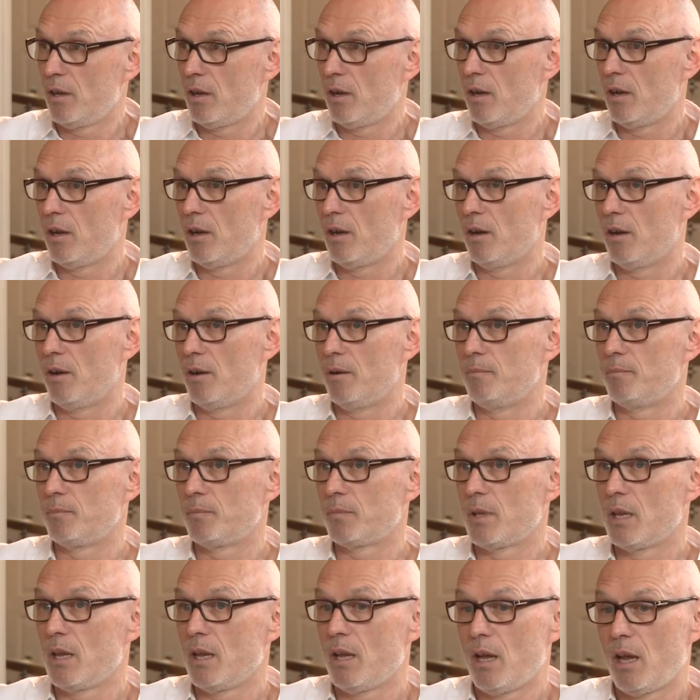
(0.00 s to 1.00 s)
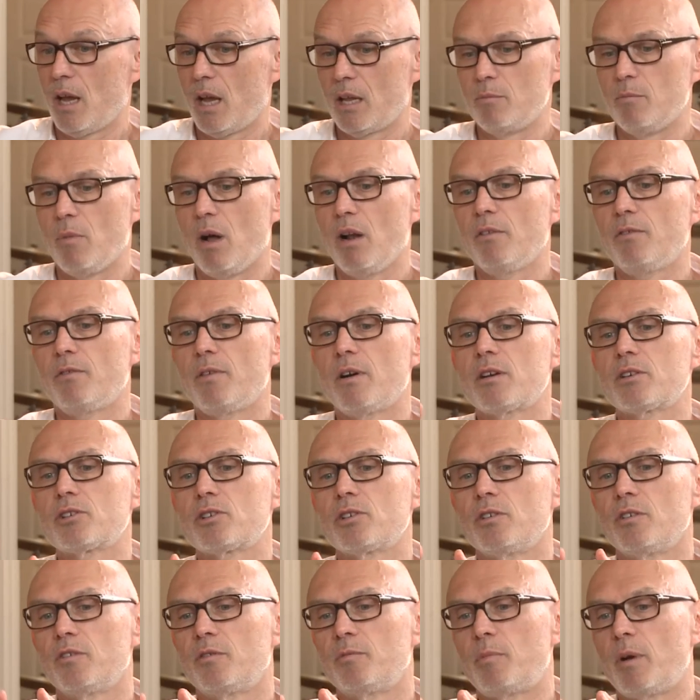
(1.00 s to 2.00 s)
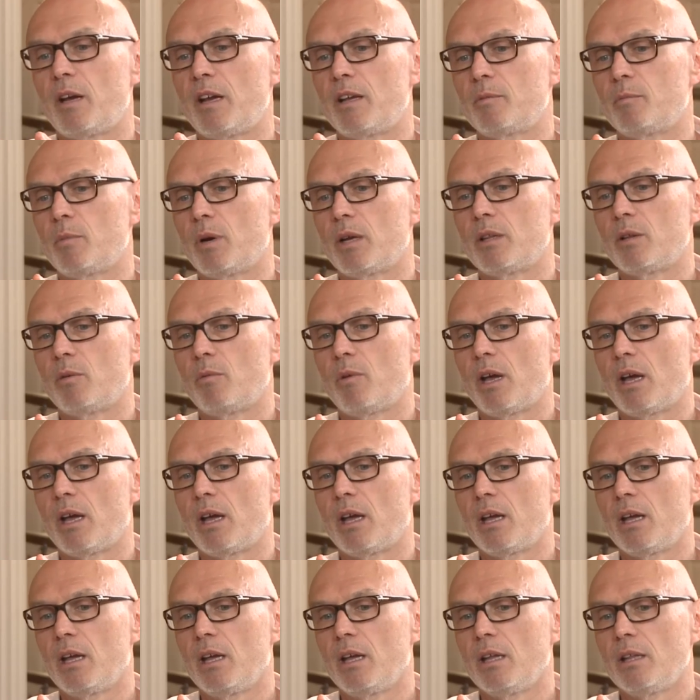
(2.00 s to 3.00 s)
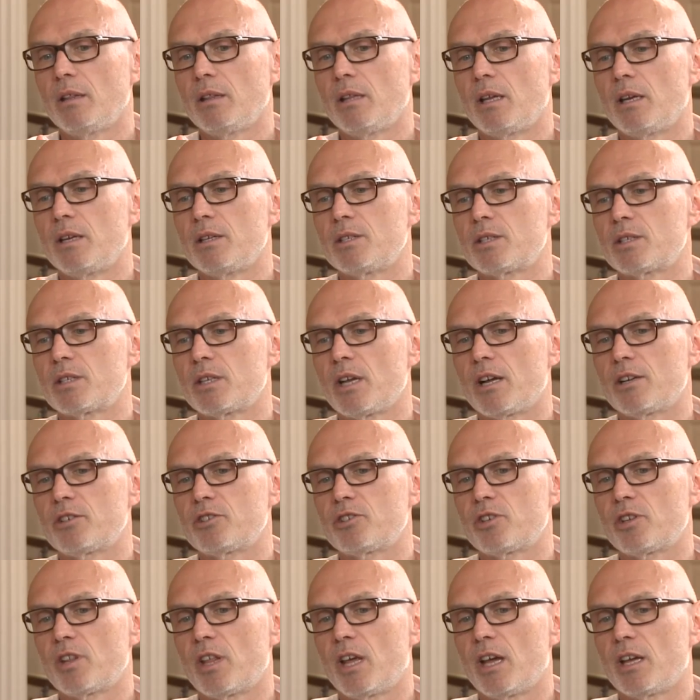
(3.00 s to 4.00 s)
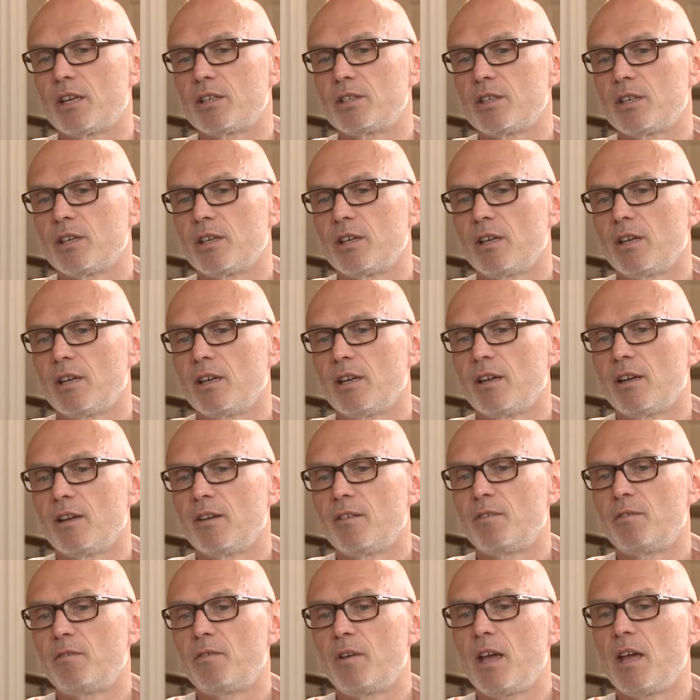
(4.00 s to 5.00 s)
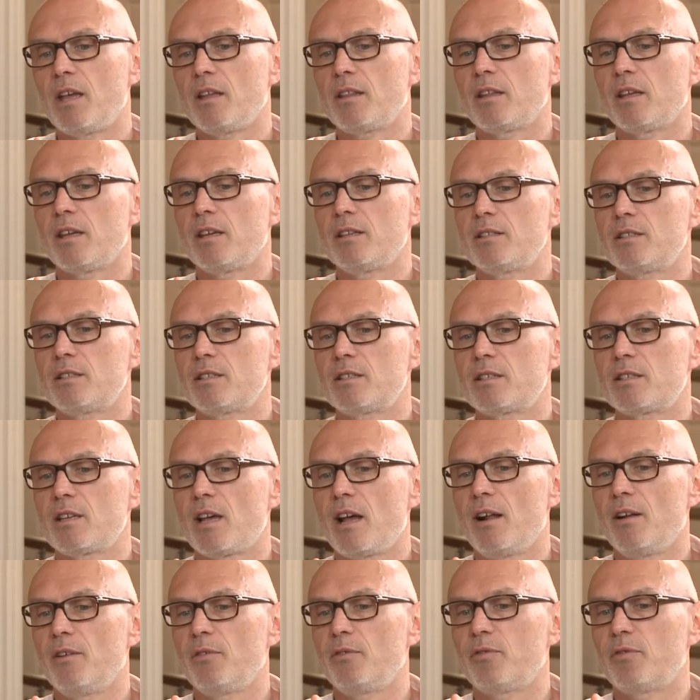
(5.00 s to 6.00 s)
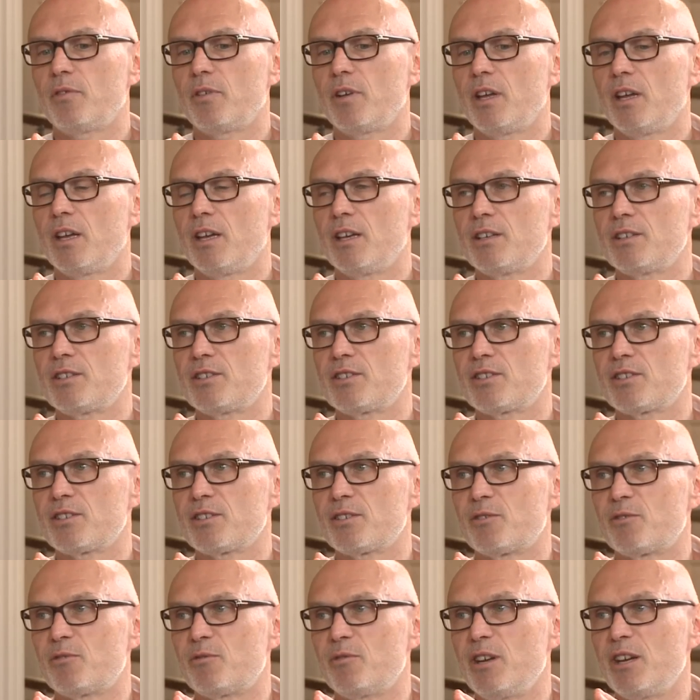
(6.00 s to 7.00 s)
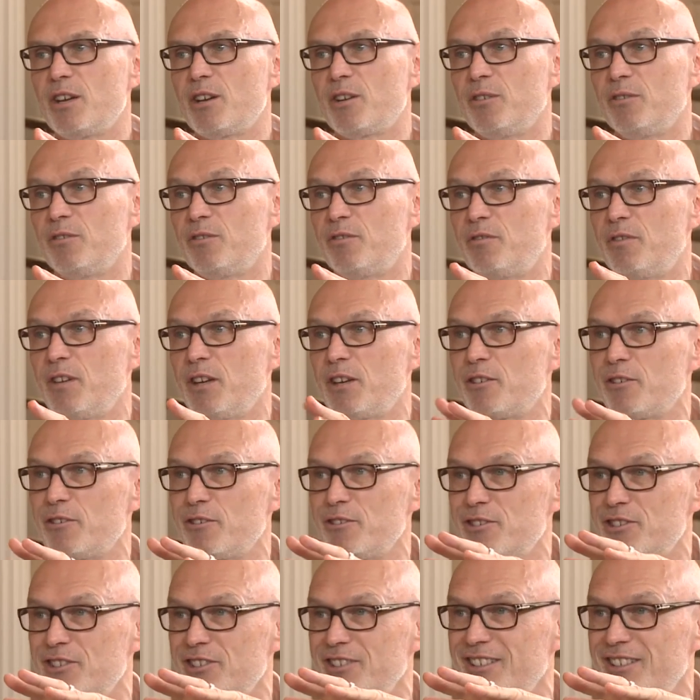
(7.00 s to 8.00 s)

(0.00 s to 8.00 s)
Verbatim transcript: Um, and malfunction of faith, by the way, that is such that faith itself is reconfigured